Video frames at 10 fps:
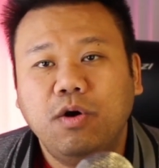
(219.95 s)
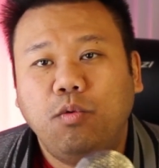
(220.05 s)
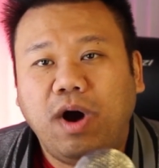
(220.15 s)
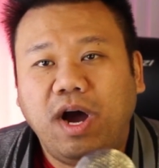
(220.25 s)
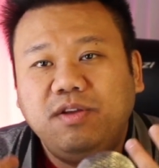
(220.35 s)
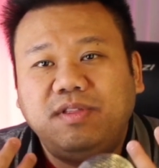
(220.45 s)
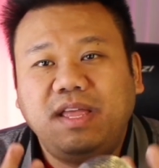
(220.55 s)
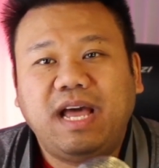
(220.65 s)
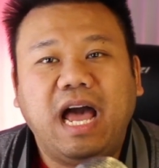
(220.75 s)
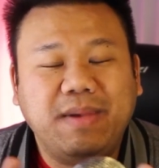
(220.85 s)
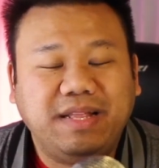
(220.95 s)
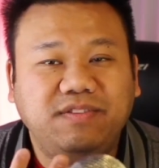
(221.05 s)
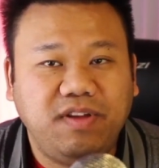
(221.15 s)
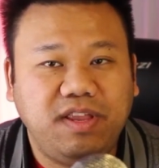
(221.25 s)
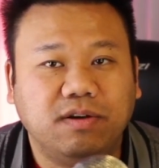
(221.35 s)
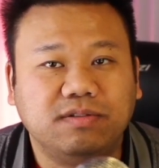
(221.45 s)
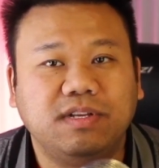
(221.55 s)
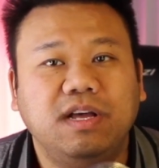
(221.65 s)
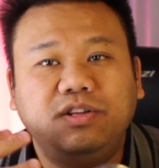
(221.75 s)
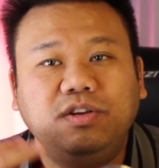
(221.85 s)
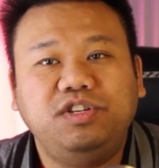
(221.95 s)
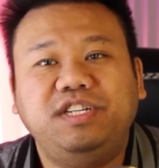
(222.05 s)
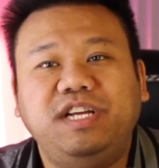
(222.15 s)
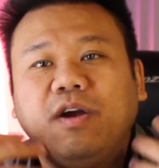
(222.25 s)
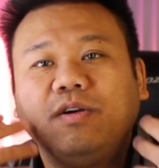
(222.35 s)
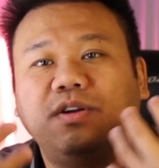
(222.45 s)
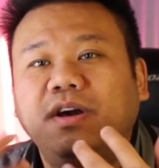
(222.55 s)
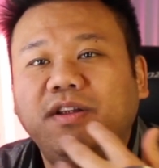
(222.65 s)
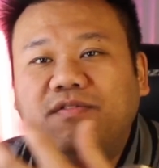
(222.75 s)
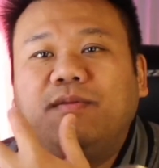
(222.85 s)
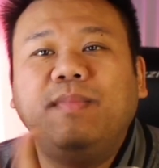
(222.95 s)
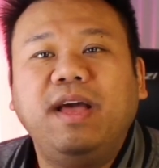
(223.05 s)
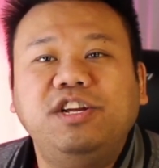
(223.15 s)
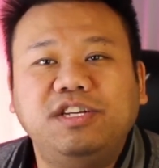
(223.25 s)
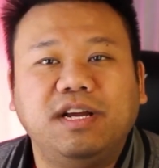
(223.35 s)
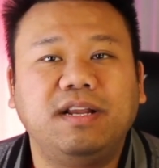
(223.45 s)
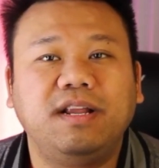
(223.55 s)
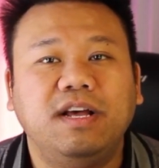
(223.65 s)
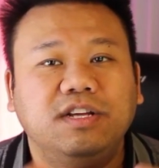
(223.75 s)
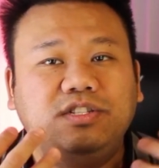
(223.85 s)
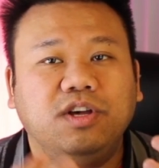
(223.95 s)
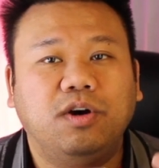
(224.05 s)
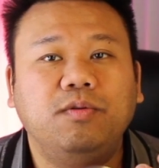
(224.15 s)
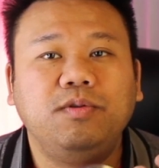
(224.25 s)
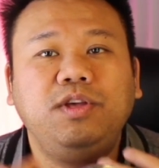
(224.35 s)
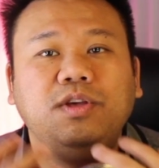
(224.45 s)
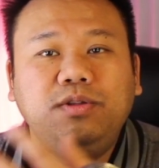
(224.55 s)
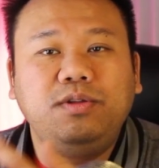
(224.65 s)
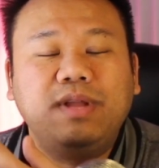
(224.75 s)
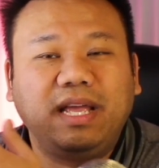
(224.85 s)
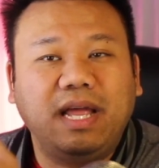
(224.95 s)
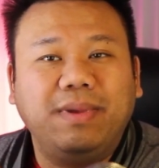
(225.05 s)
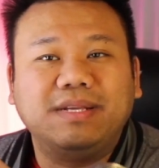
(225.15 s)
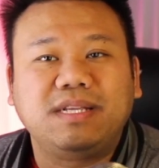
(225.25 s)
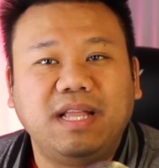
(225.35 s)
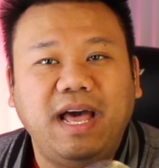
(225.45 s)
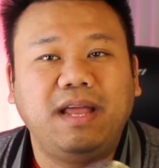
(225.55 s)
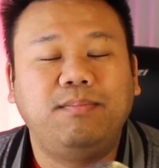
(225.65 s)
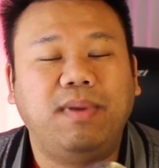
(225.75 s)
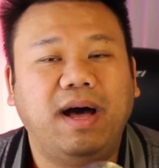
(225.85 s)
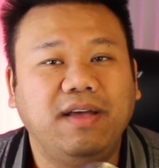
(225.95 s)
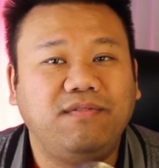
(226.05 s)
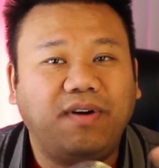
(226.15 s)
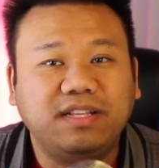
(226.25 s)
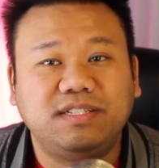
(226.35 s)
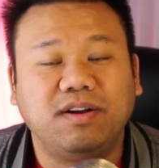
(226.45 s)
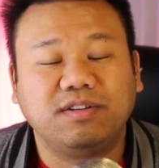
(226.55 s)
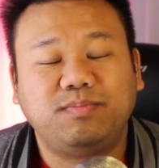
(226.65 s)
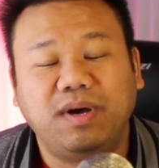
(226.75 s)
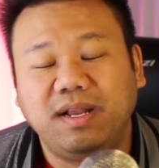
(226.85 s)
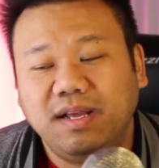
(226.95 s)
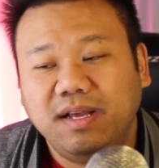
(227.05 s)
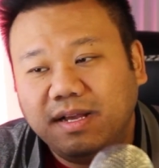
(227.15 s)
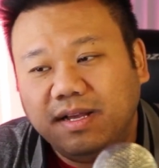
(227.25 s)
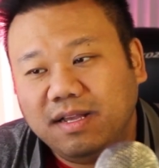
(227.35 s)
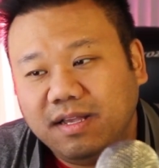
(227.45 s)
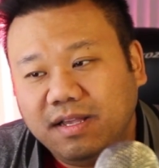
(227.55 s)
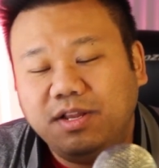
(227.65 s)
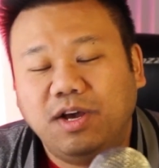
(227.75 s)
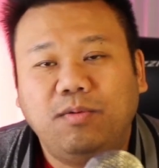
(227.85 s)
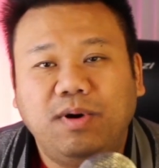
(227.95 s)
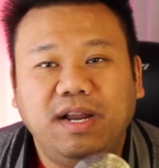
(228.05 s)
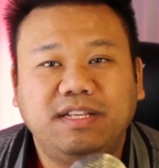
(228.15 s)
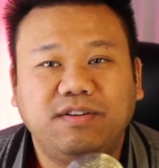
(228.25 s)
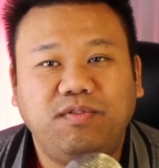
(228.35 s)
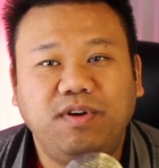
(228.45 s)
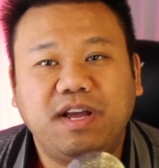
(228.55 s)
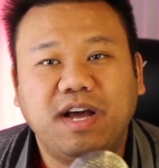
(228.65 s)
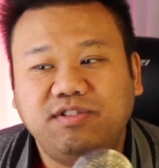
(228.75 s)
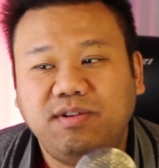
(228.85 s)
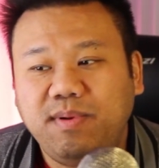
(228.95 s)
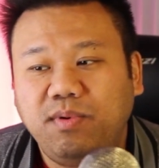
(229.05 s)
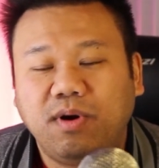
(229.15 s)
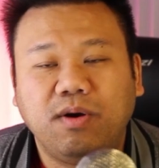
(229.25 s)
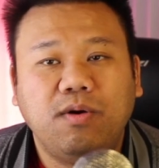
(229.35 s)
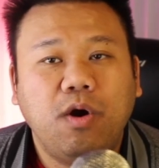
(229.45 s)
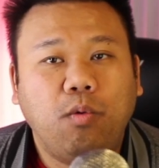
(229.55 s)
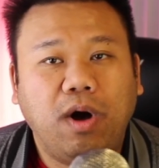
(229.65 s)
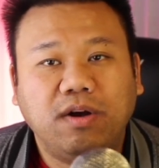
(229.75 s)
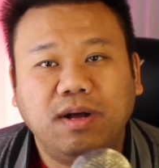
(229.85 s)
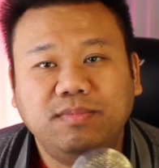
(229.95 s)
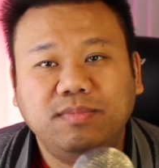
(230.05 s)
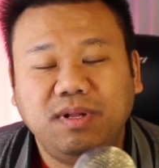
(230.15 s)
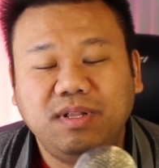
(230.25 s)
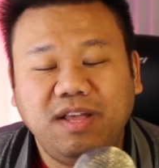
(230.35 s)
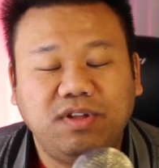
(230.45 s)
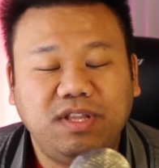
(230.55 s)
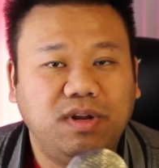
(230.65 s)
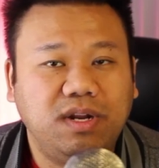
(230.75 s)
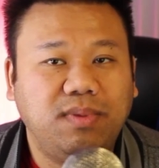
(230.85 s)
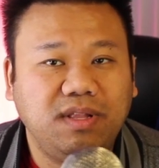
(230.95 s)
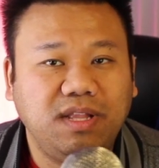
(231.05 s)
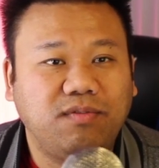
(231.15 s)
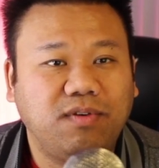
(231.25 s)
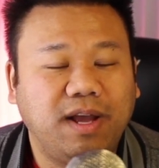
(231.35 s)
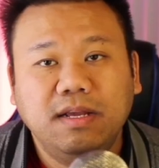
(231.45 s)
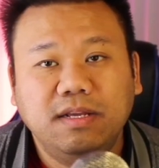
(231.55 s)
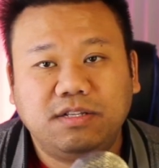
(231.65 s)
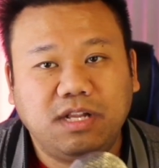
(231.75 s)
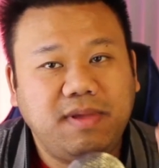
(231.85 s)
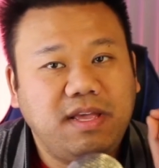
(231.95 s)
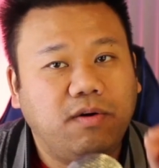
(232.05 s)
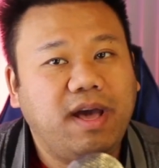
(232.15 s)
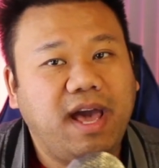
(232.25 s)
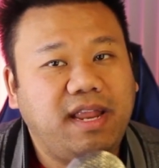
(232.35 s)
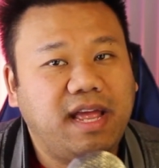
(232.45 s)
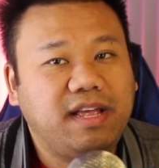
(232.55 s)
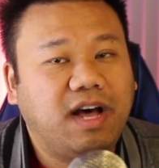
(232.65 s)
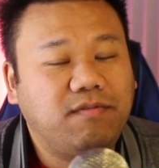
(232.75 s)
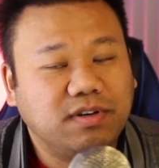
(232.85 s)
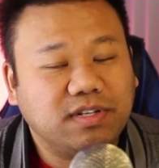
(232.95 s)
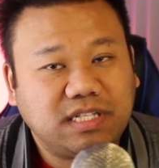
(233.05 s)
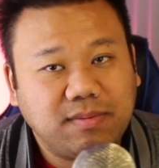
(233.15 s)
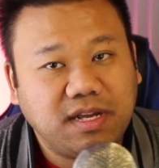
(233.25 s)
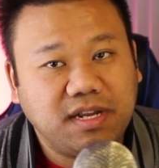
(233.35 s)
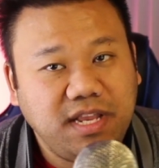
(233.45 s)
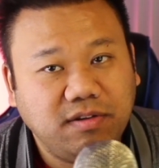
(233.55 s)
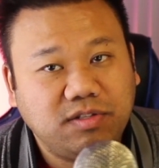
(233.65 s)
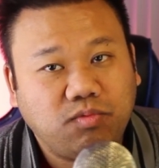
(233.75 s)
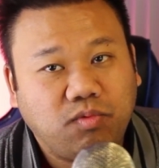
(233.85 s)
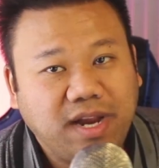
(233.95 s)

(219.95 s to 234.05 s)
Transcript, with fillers: Why do you think I make these videos? To share good information so you do not get misled by fudsters. But you know what, it's a free country. People are welcome to believe what they want to believe, right? So let me go ahead and cover some of the news right